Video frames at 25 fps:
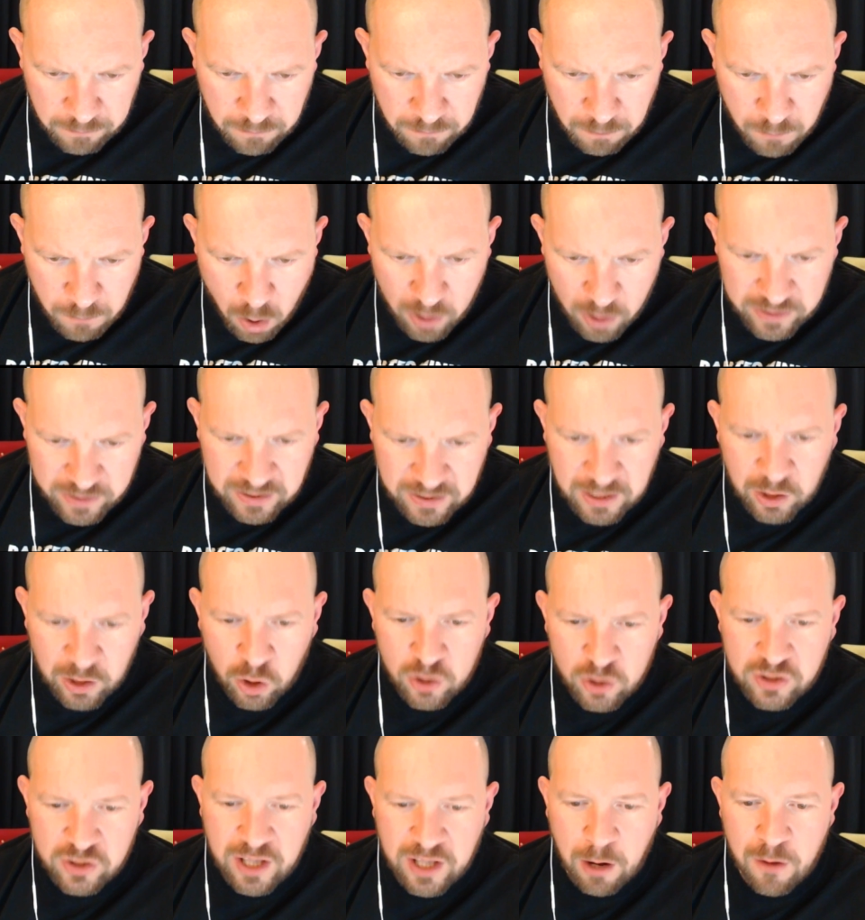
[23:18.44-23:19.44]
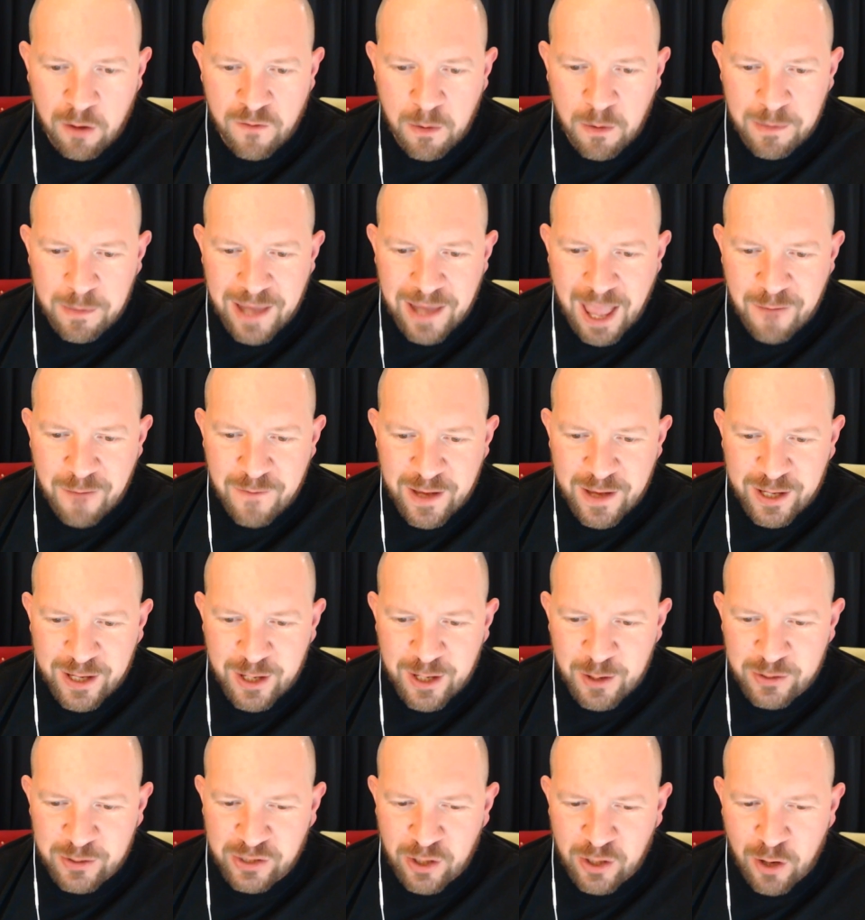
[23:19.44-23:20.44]
Mark saying lost count of how many
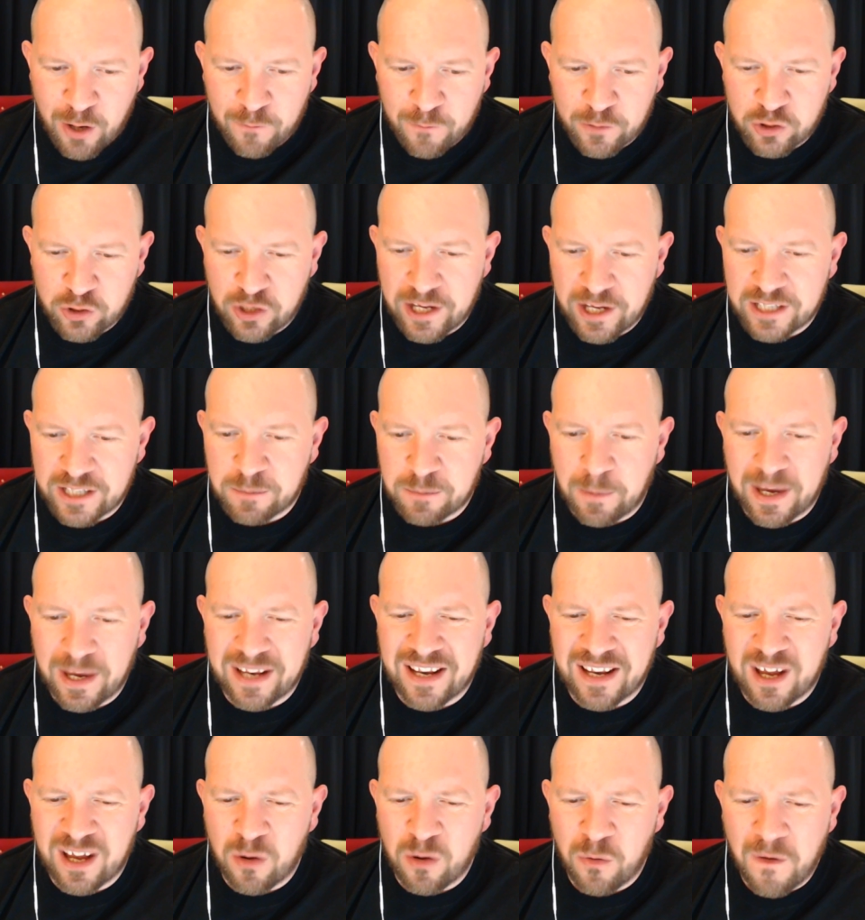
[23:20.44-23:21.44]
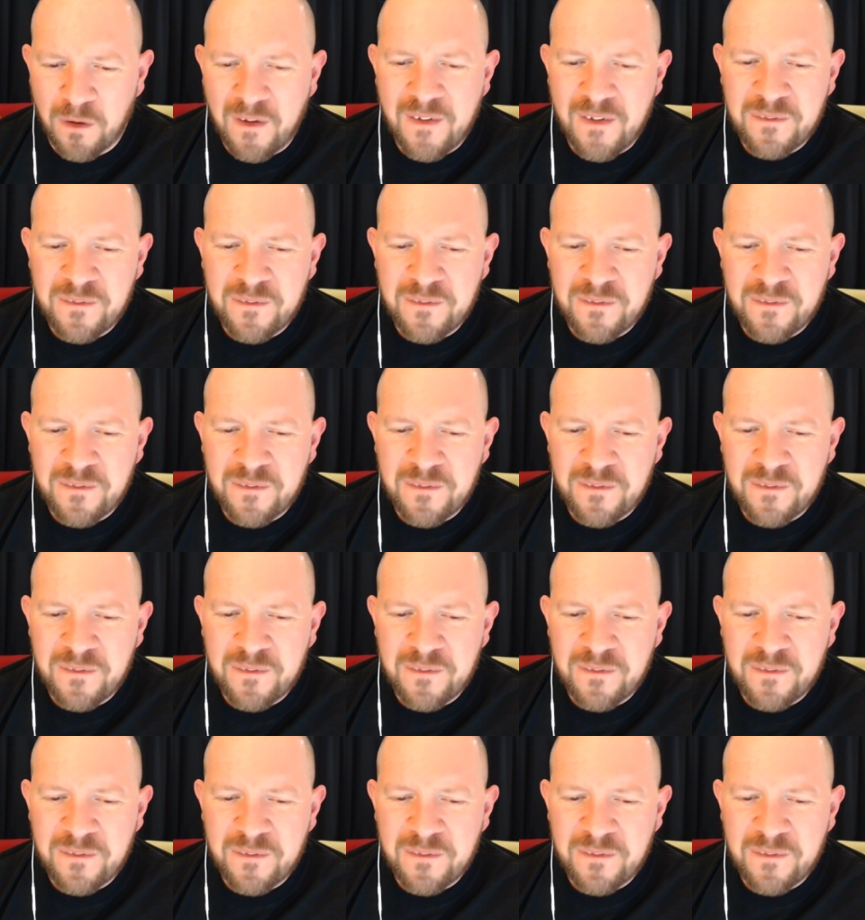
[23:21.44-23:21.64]
FAQs they offer Shadespire now.